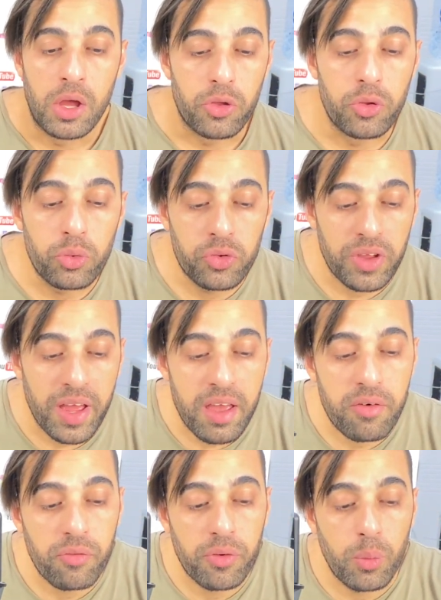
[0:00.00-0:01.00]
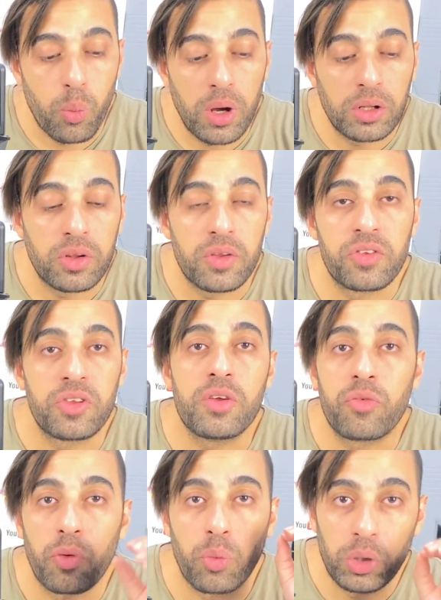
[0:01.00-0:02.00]
Use every one, see
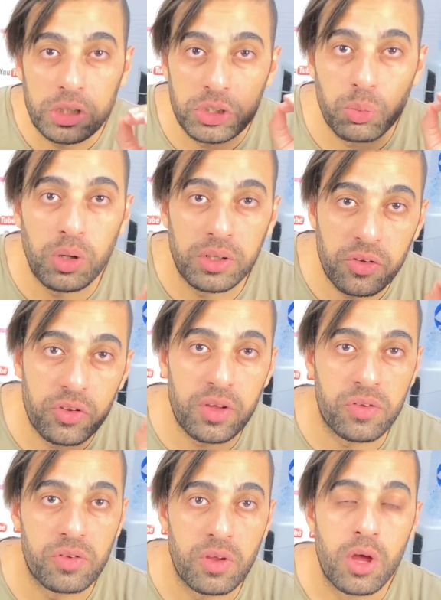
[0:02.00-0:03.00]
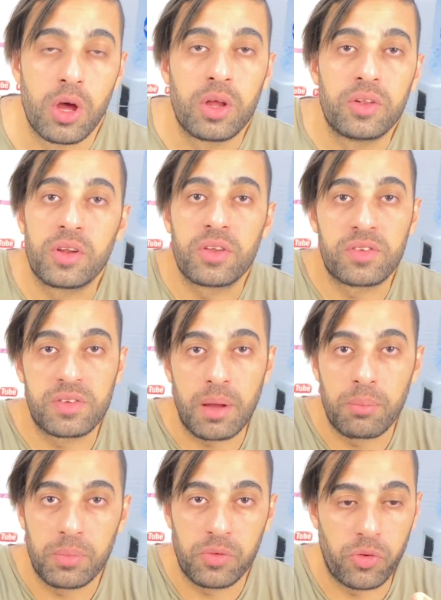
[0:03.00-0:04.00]
for which one it is. There is
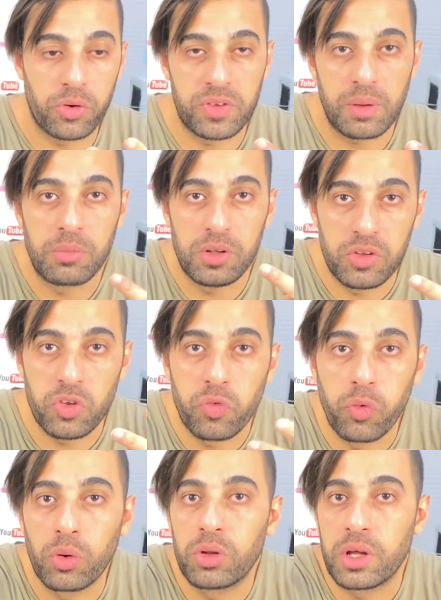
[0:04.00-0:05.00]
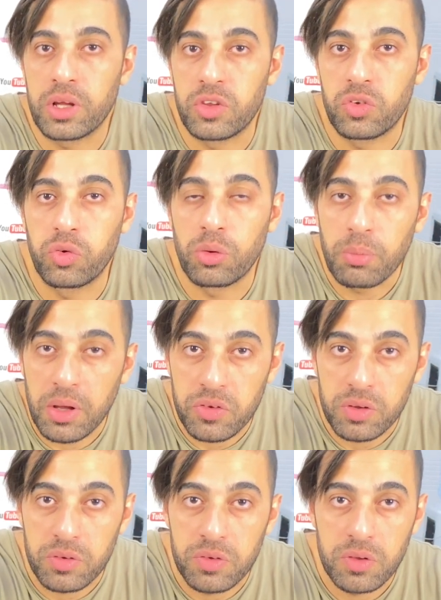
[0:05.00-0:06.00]
some, for example, this fork, it's for
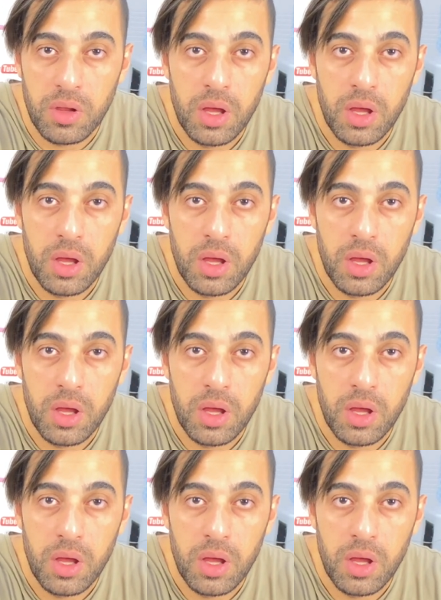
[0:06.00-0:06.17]
muscles.